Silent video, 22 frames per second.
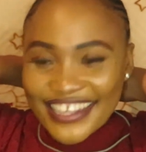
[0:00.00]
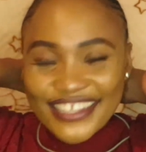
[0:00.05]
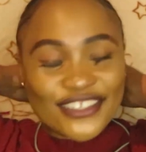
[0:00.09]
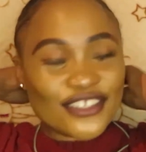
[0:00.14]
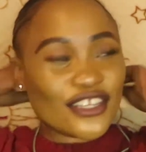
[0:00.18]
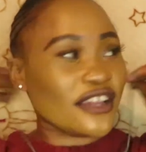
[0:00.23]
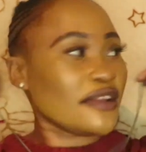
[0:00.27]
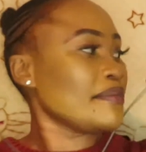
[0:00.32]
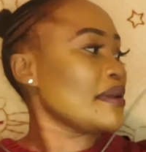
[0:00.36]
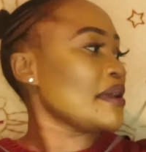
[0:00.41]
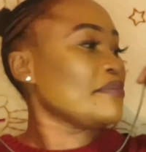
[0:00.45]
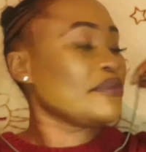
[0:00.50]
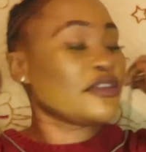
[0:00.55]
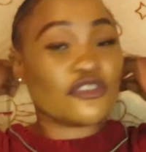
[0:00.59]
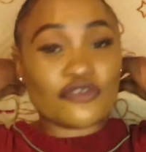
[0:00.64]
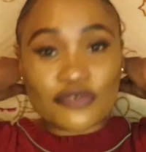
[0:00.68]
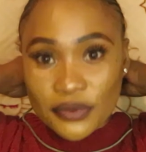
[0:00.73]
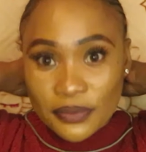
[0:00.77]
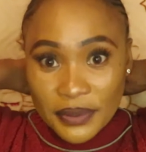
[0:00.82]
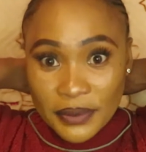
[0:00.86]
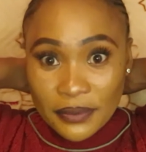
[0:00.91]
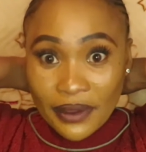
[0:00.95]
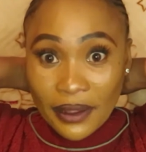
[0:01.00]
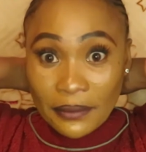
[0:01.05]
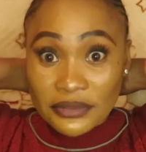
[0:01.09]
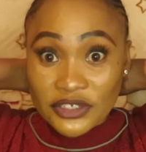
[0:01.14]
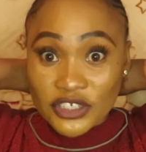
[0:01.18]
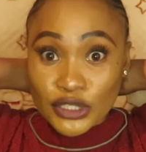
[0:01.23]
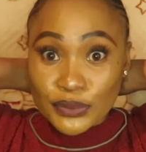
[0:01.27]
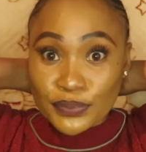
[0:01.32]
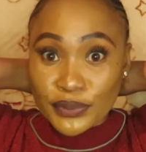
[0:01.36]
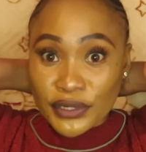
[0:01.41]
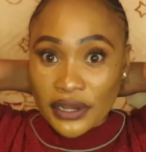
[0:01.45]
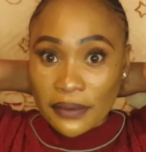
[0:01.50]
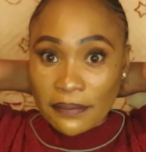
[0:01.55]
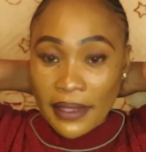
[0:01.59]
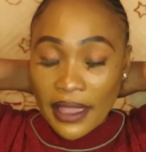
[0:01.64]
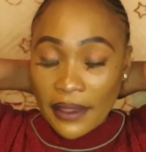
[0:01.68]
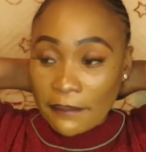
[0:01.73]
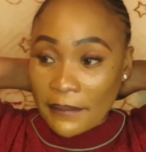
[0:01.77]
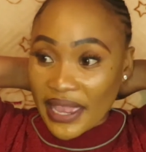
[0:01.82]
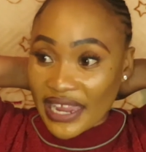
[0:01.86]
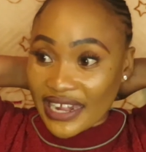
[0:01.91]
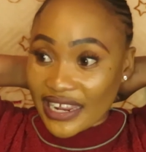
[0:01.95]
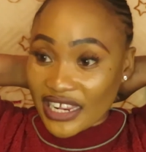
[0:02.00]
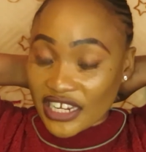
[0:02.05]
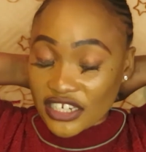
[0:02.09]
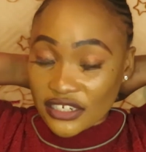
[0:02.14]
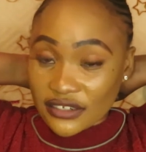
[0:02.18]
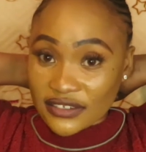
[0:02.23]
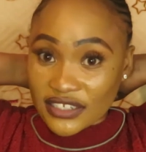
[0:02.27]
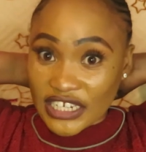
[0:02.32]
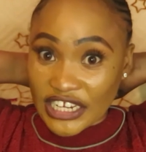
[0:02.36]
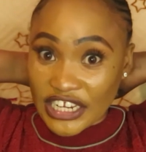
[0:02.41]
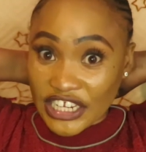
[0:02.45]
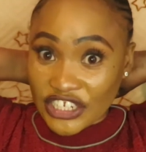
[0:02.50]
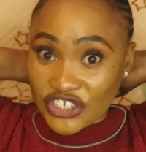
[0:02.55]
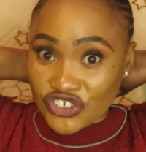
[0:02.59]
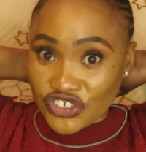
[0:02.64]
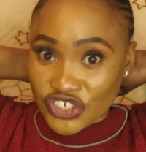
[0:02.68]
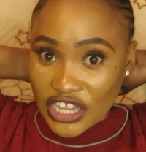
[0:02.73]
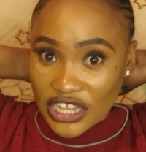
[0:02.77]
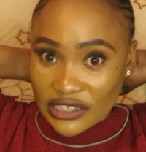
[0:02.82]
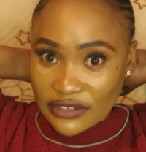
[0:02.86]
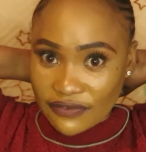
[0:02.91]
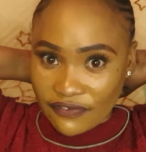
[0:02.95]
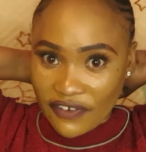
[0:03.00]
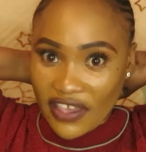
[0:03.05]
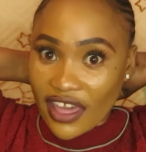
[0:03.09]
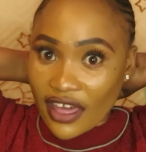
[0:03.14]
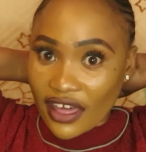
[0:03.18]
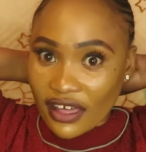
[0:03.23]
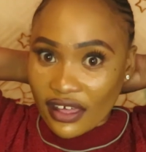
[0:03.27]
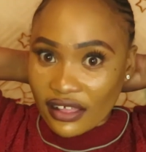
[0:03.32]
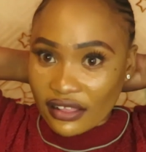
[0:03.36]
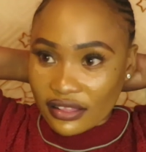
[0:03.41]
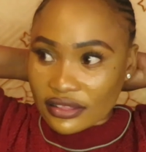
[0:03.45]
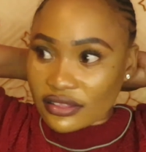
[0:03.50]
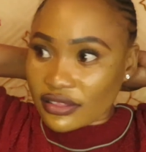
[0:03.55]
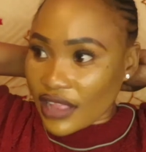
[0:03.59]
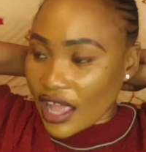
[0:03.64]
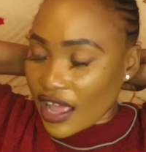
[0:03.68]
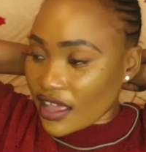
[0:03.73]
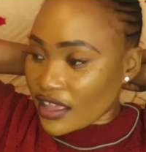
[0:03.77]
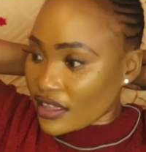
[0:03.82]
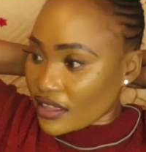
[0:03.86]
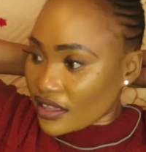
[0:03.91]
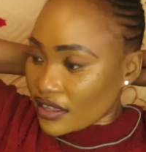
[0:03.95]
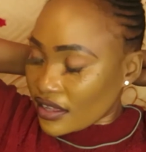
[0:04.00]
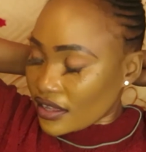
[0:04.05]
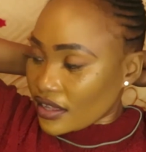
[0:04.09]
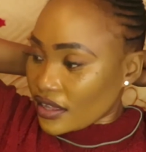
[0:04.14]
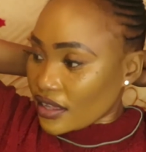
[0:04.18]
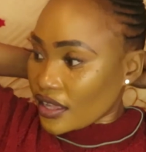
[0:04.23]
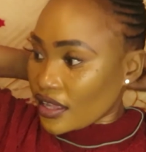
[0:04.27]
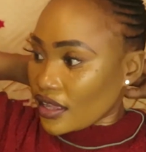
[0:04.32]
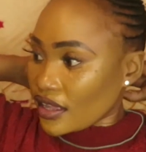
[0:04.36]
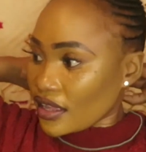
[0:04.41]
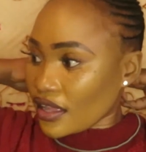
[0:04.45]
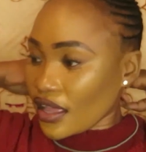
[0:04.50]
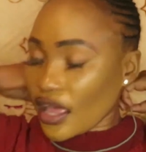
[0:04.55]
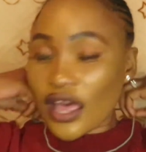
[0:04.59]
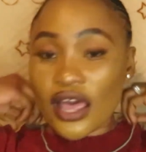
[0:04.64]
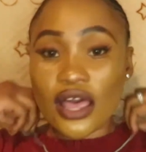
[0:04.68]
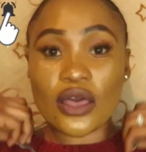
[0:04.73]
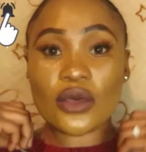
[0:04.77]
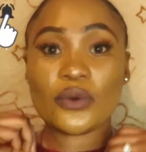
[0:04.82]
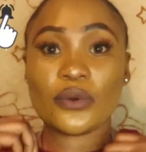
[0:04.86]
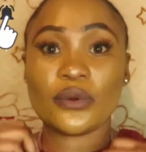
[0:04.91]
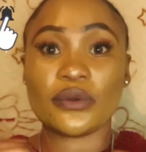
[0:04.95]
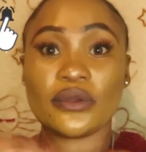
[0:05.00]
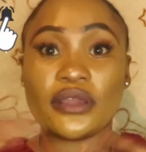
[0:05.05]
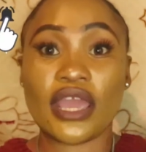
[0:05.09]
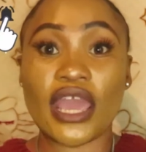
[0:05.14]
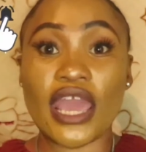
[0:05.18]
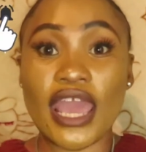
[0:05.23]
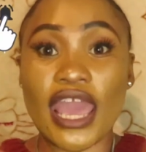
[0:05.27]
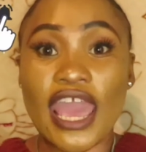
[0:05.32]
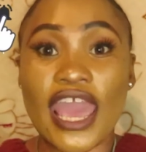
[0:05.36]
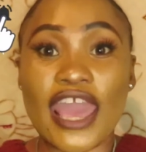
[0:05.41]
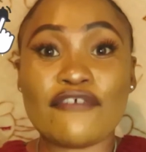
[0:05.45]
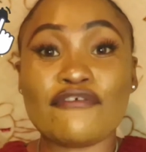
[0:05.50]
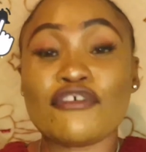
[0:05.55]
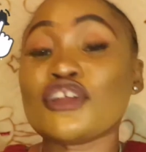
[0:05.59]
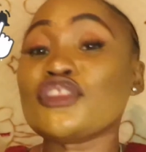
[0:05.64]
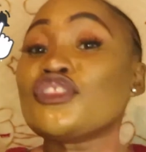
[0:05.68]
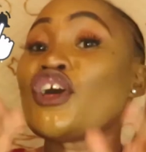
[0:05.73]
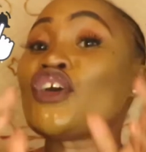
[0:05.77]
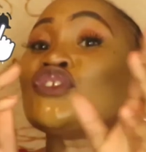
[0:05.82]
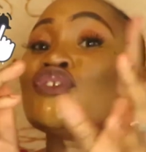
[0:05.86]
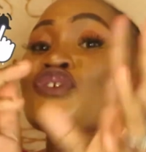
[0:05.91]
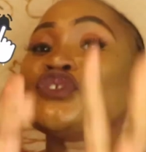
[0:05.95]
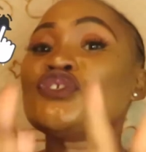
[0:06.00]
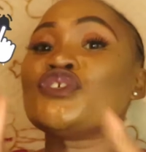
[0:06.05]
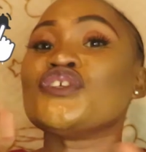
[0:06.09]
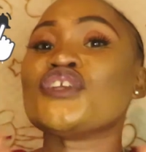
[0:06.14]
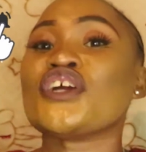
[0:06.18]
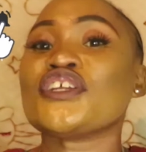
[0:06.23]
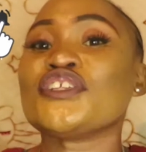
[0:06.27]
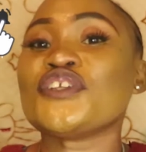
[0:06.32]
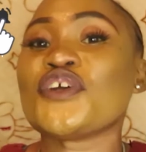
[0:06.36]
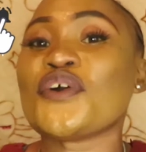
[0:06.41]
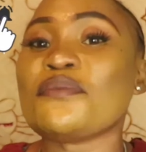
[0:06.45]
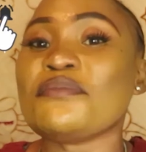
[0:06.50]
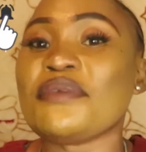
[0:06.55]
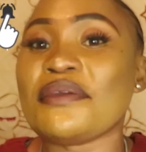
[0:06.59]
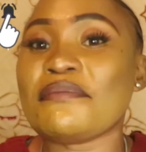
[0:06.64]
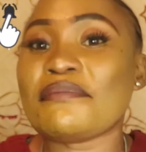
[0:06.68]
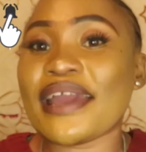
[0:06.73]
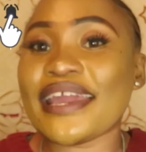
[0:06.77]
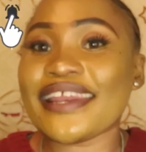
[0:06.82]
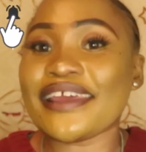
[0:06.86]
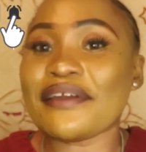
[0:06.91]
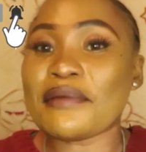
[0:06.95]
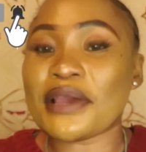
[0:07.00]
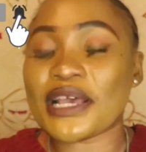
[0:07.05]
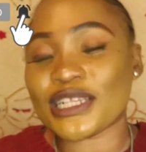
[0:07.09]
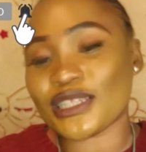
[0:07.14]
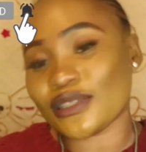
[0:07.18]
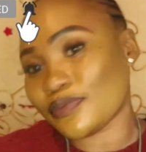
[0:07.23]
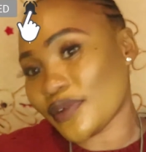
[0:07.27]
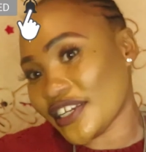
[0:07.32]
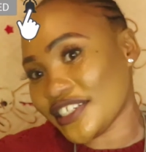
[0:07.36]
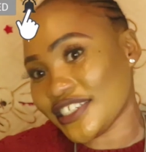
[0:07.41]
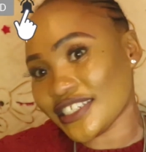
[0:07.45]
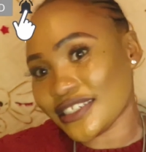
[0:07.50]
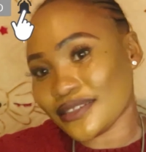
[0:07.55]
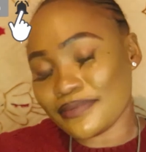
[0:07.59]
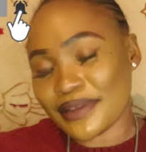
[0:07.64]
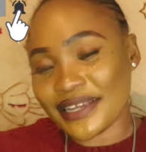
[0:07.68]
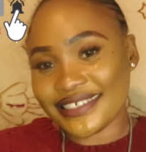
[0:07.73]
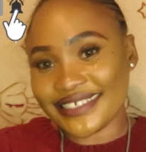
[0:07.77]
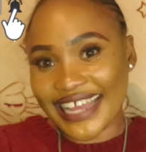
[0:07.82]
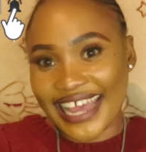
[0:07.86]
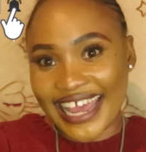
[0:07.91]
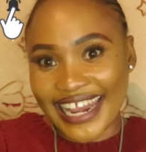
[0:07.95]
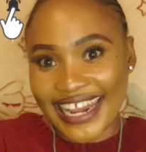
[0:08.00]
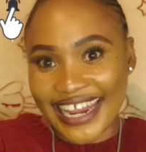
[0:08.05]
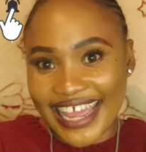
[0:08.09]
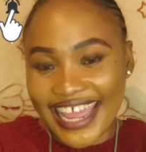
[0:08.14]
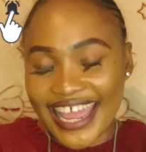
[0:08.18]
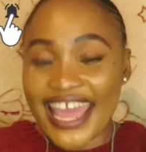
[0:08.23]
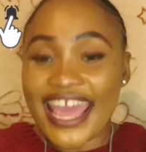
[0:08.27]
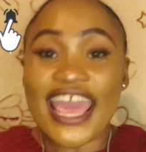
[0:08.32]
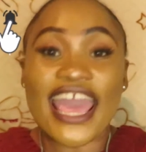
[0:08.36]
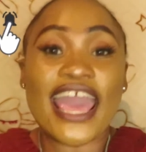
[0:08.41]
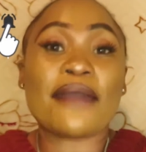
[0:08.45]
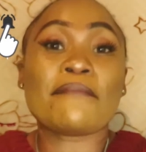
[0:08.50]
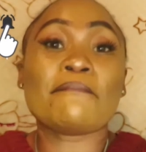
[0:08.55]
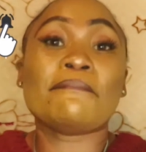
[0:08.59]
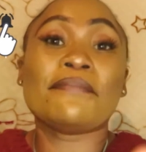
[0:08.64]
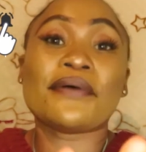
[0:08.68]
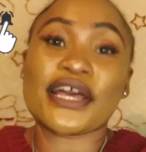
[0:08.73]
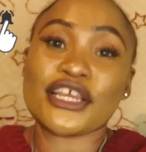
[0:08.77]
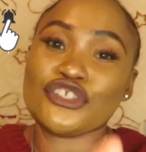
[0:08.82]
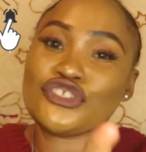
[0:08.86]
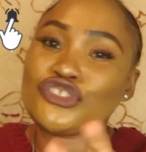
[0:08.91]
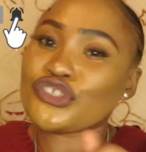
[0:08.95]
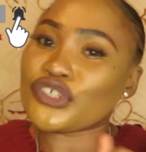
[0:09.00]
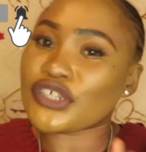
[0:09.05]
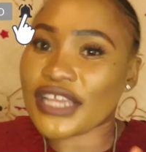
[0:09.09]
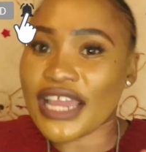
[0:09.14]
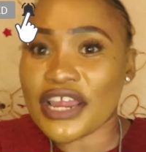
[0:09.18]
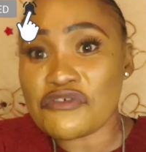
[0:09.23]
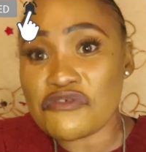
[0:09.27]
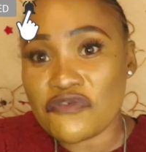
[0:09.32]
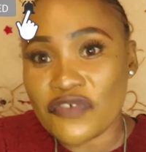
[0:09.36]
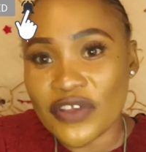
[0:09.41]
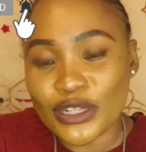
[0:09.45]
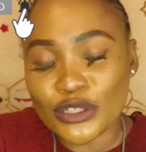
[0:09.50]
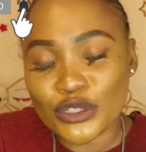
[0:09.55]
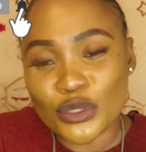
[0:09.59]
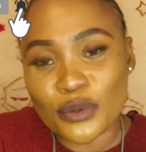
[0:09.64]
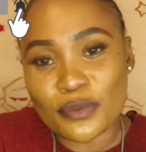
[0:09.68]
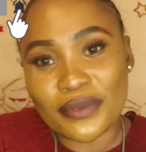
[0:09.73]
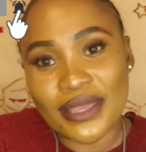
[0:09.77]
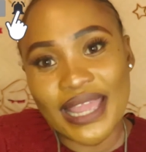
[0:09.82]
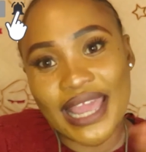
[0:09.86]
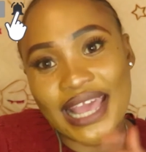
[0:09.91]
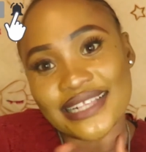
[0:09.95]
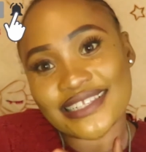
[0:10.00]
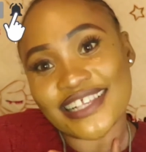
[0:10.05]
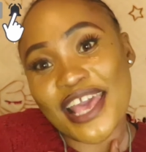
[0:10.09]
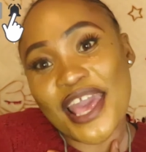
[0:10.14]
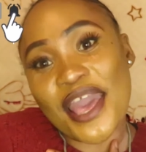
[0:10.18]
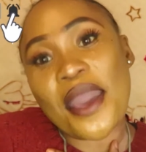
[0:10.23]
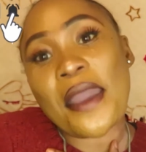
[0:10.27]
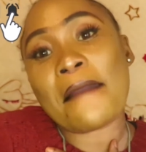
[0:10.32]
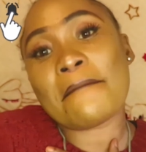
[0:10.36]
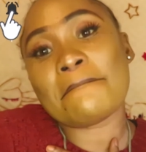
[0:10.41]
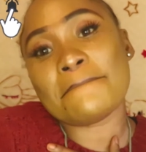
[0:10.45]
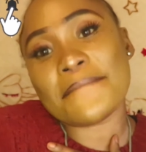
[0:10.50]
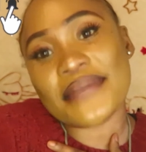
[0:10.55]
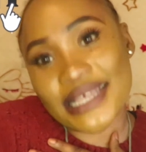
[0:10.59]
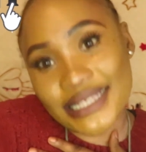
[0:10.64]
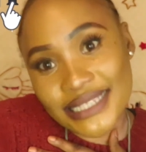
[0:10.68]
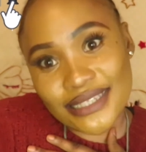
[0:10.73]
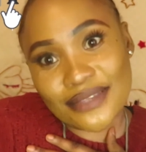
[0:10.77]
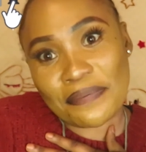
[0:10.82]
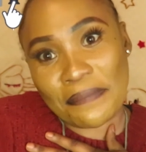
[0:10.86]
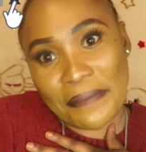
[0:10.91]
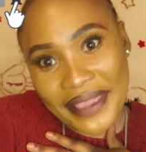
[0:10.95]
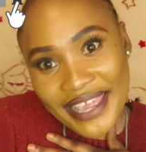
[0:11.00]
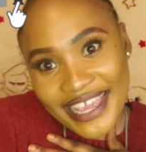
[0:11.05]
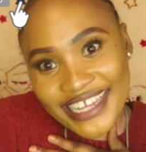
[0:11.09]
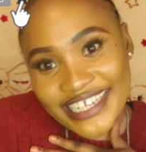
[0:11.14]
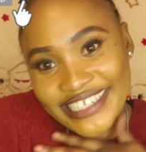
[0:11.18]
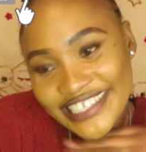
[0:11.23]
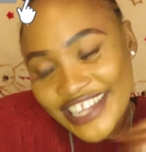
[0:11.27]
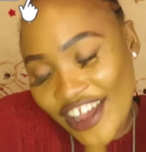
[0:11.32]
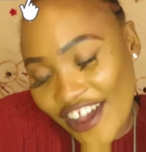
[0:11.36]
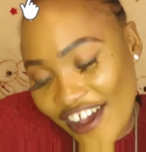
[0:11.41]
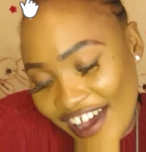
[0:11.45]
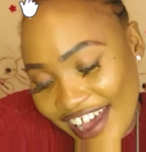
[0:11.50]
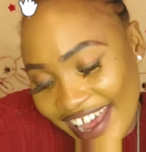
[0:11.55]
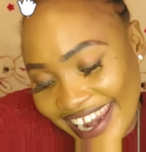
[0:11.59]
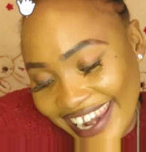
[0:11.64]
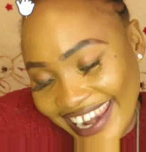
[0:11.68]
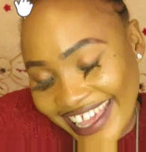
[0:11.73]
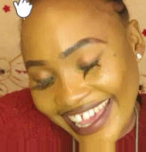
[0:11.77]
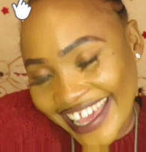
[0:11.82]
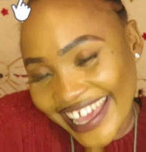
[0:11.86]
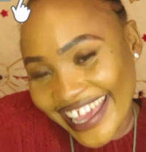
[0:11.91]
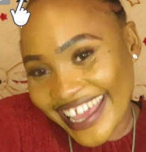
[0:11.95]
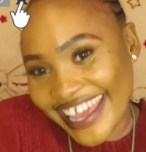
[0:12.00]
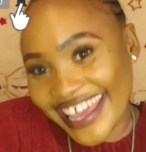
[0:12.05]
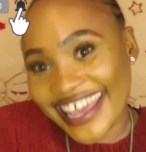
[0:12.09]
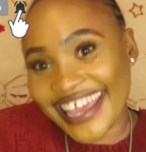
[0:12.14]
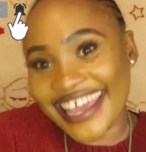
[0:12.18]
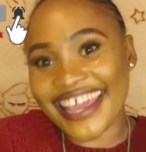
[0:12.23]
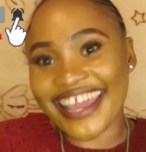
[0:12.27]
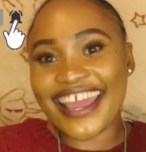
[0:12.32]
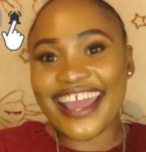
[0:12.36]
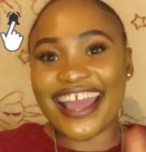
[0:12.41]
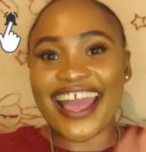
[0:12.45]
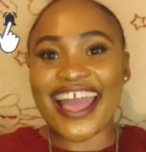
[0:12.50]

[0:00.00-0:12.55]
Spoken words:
Sorry, my beautiful people. I'm just putting back my nails. It just fell. Okay, for those who do not know me, my name is Precious Michelle, but you can refer to me as Miss P, darling.